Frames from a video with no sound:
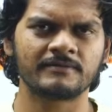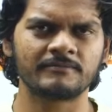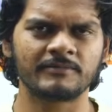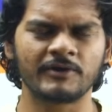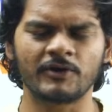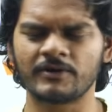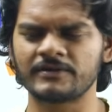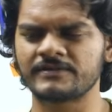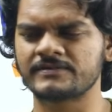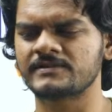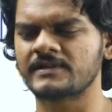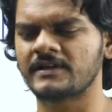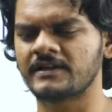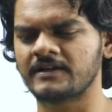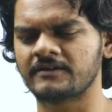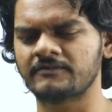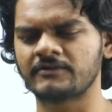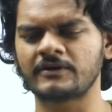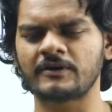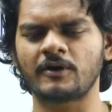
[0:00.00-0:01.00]
because they
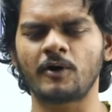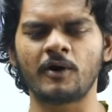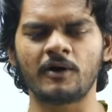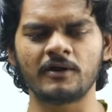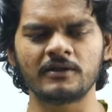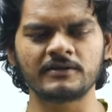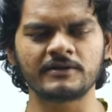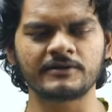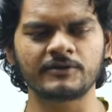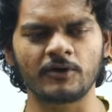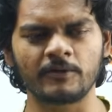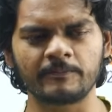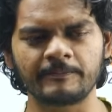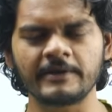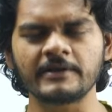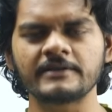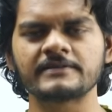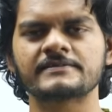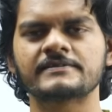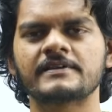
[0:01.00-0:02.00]
cover all the
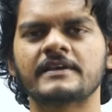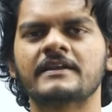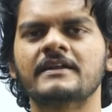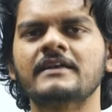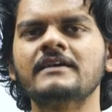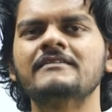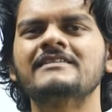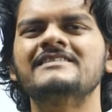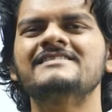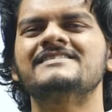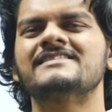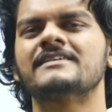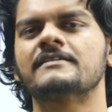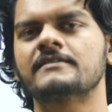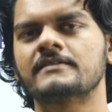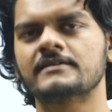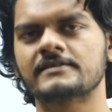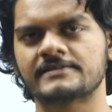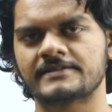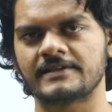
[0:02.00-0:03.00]
topics in a
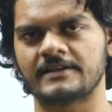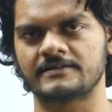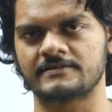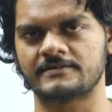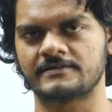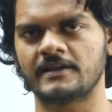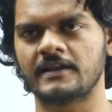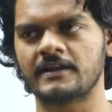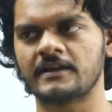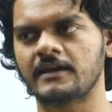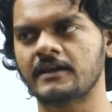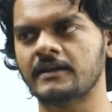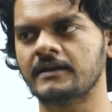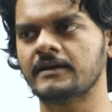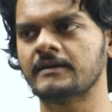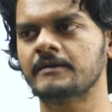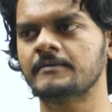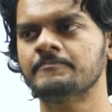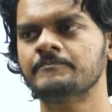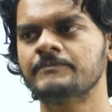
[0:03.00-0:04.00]
general sense, in
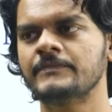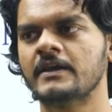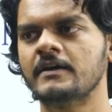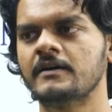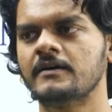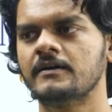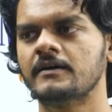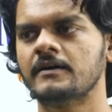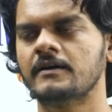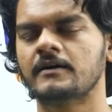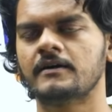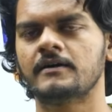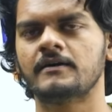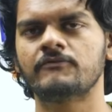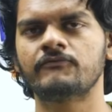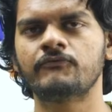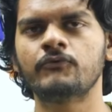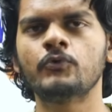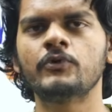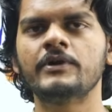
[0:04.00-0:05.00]
a
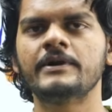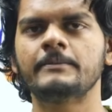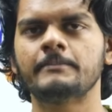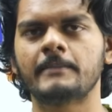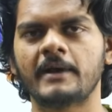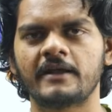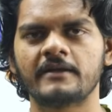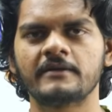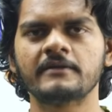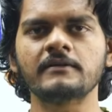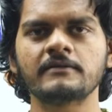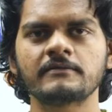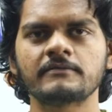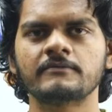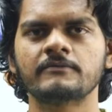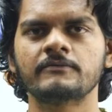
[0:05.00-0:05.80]
fluid manner,